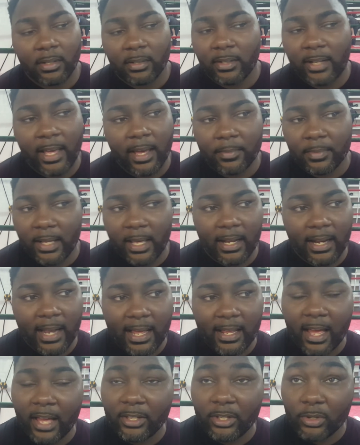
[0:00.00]
Damn that!
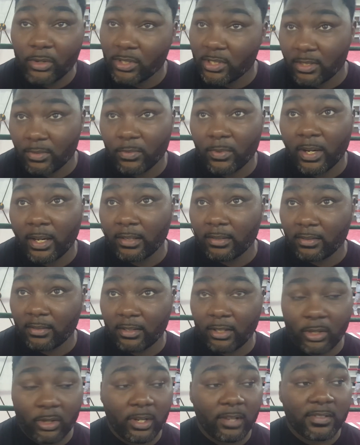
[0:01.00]
I used what
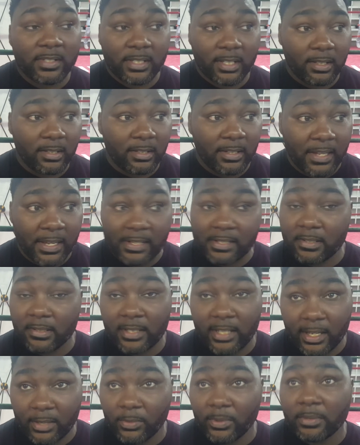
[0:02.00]
the UFC
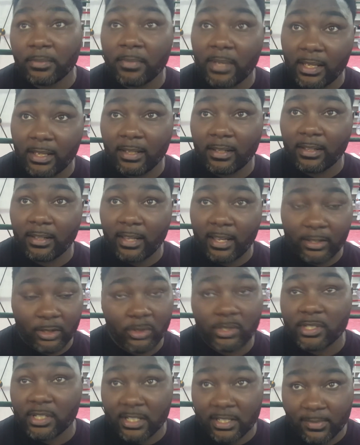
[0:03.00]
did with me and
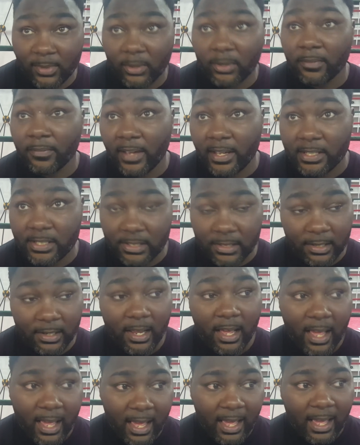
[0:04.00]
used it as motivation,
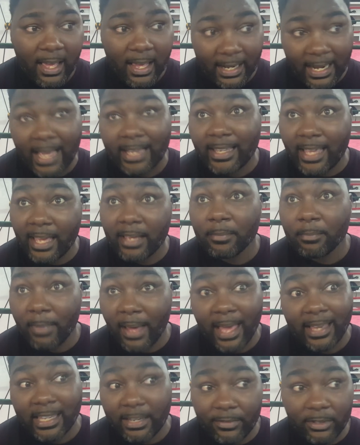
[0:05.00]
and I came
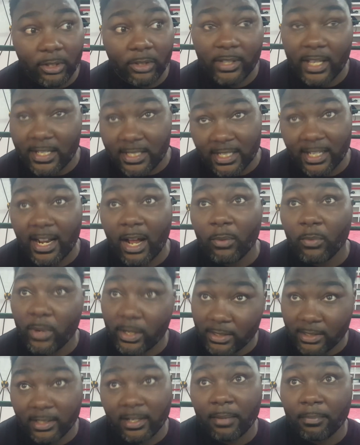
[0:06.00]
back even though they said I
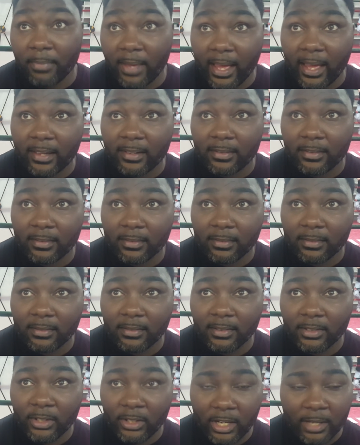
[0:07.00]
wouldn't come back.
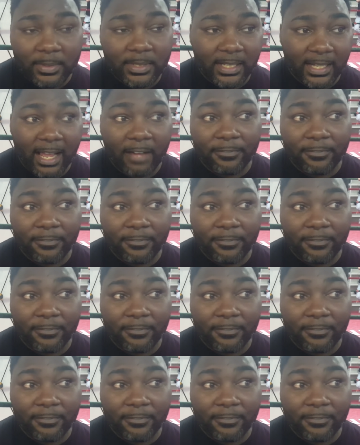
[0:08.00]
You know what I'm saying?